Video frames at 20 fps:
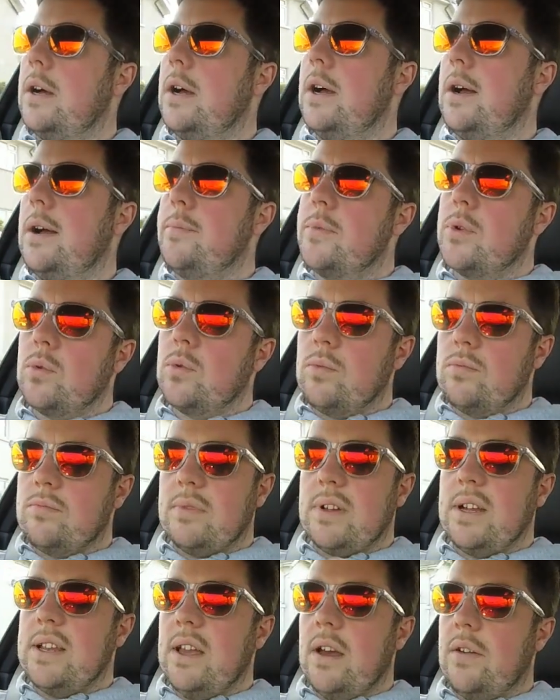and
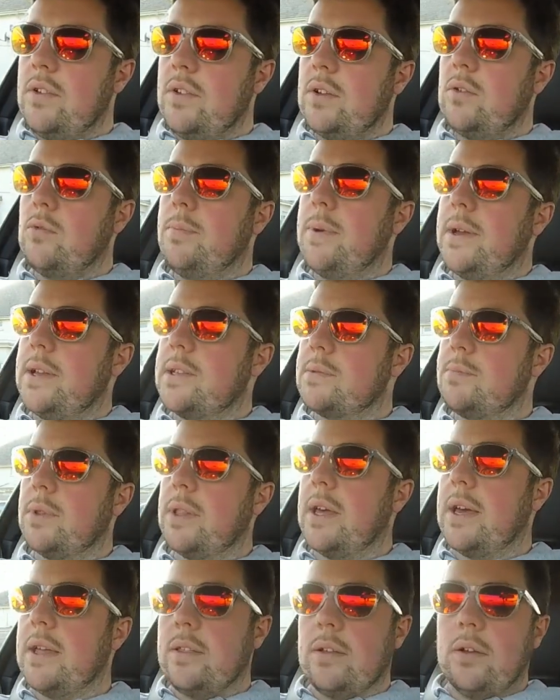any other little bits,
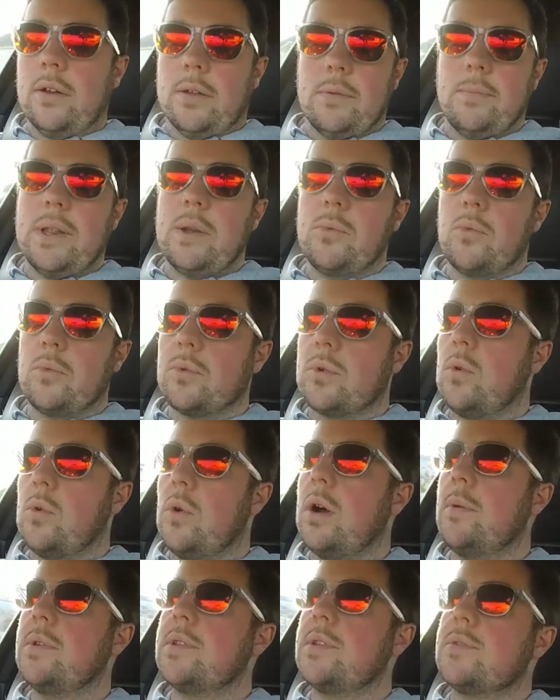but they're like the minimum
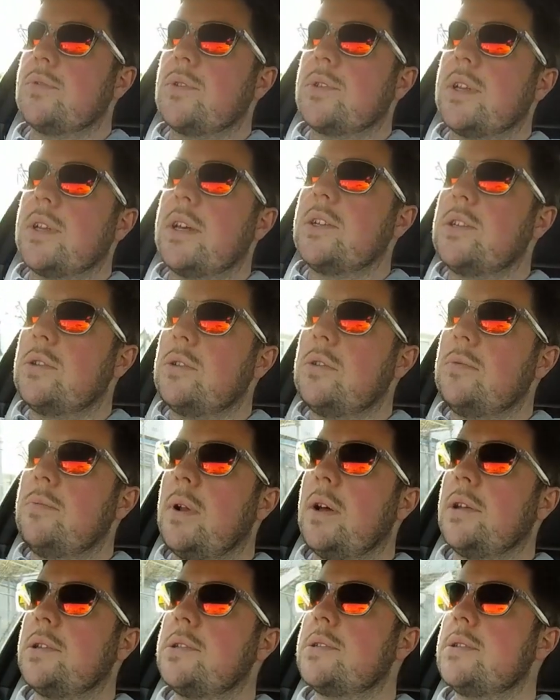requirements for a Stage 2
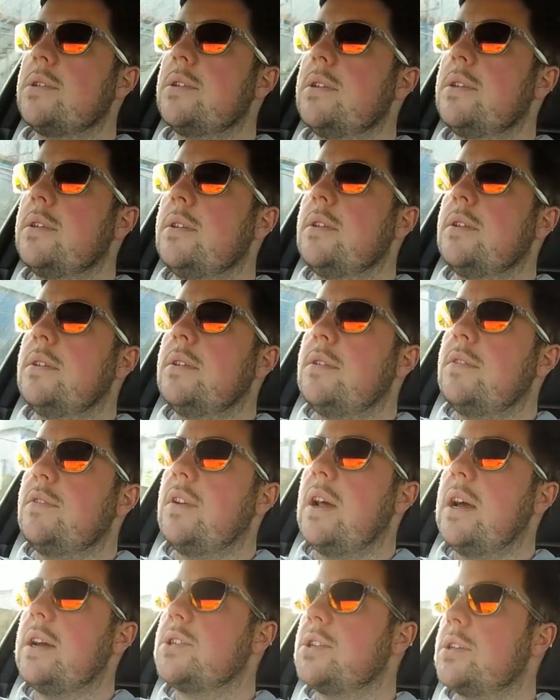Plus
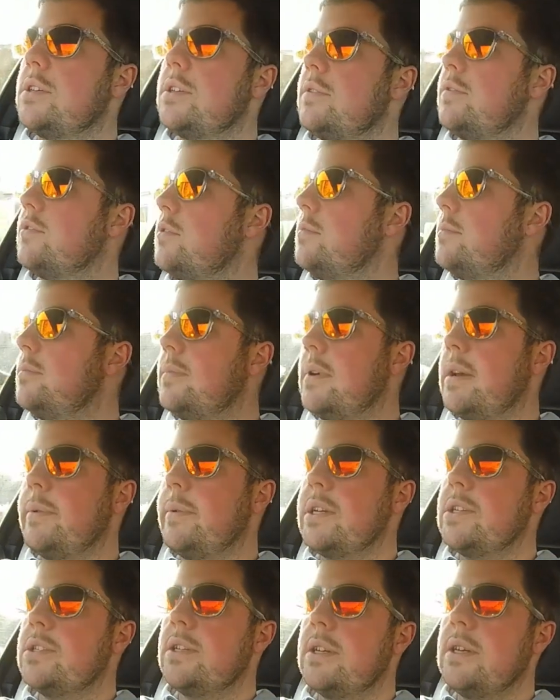flash from
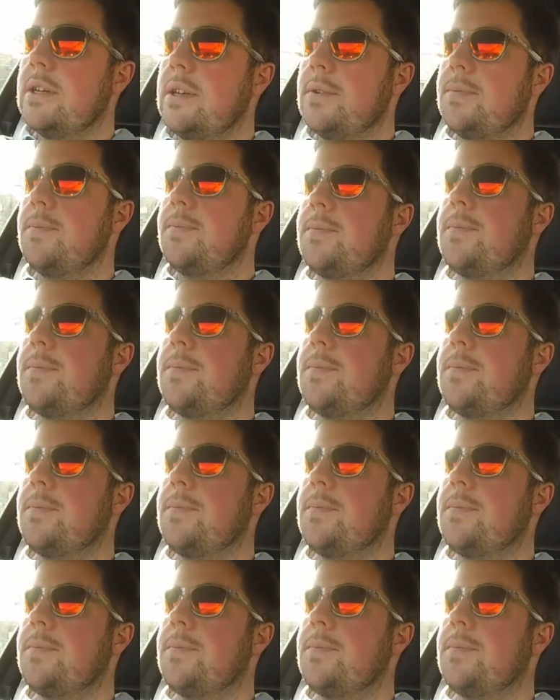MHD.